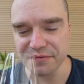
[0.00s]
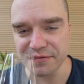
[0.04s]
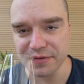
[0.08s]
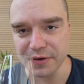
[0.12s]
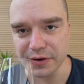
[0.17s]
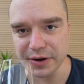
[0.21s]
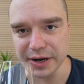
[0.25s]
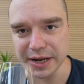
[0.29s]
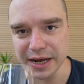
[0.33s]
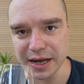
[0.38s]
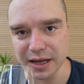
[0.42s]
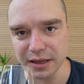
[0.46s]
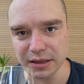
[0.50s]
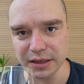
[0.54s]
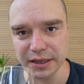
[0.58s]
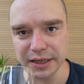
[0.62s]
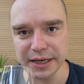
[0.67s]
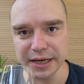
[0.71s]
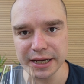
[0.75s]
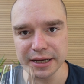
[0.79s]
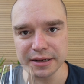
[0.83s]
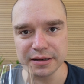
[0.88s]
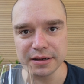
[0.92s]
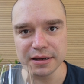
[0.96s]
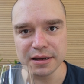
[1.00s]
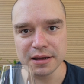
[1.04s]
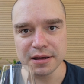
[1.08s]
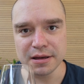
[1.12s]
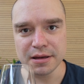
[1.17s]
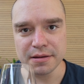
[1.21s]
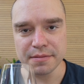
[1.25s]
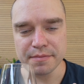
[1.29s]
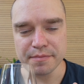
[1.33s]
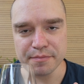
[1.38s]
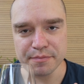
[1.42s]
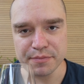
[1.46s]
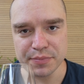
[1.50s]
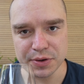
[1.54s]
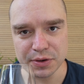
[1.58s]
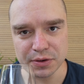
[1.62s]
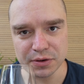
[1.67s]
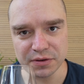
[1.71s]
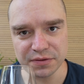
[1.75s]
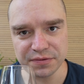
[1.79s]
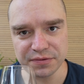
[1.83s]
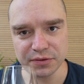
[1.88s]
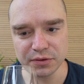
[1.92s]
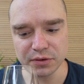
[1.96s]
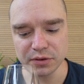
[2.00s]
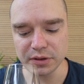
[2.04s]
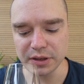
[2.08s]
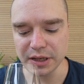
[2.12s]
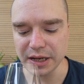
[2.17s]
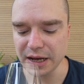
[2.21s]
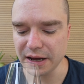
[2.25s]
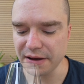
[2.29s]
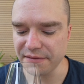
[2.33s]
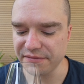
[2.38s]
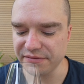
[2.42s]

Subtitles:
Very elegant, beautiful